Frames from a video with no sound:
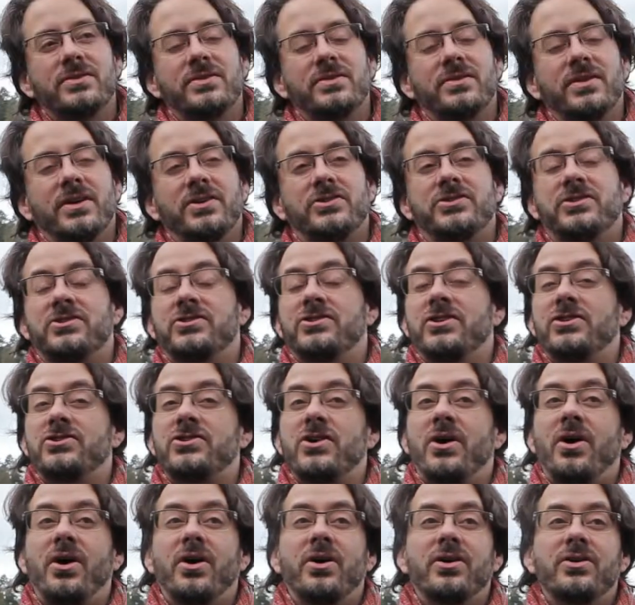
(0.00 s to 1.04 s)
It's such a
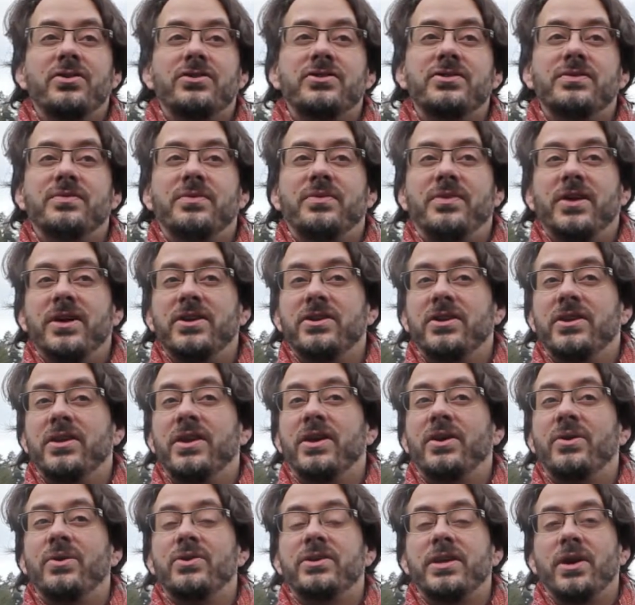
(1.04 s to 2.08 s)
hard thing to
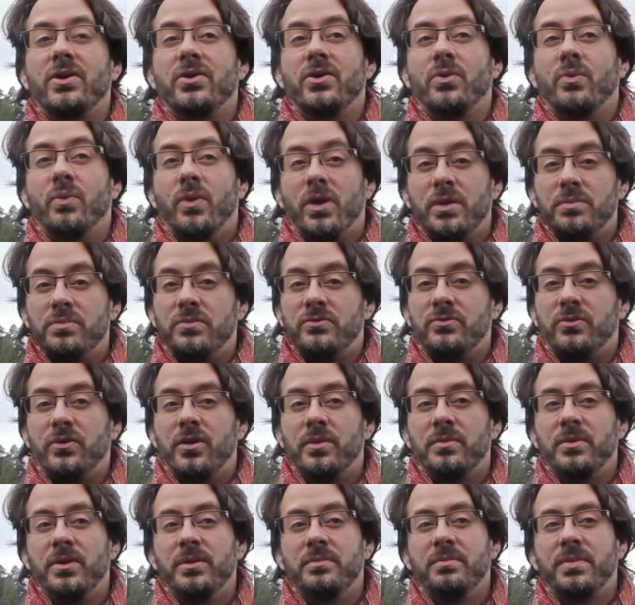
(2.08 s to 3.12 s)
narrow it down to one
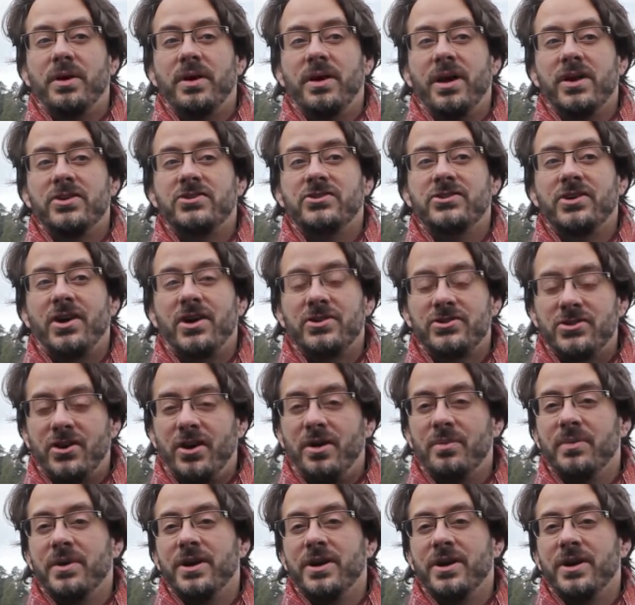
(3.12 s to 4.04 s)
performer, but I saw Tom